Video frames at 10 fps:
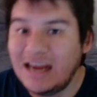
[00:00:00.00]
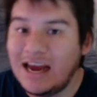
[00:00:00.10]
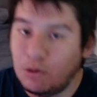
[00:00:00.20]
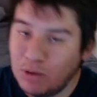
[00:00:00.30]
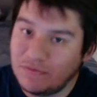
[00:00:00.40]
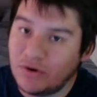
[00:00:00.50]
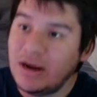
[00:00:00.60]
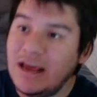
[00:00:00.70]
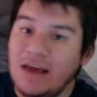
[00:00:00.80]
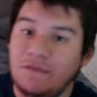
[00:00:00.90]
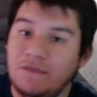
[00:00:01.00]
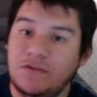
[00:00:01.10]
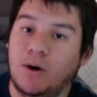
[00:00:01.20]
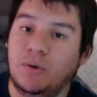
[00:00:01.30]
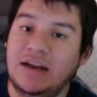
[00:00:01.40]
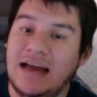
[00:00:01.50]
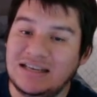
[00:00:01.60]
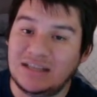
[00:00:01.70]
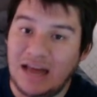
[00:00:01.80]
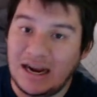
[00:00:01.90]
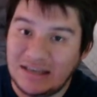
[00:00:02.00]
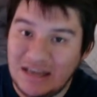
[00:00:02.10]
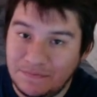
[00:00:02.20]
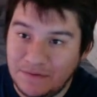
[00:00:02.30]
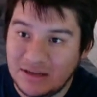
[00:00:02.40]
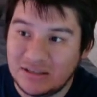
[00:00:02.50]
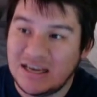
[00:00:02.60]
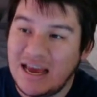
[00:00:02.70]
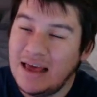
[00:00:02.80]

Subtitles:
However, if the opponent has a lot of defense,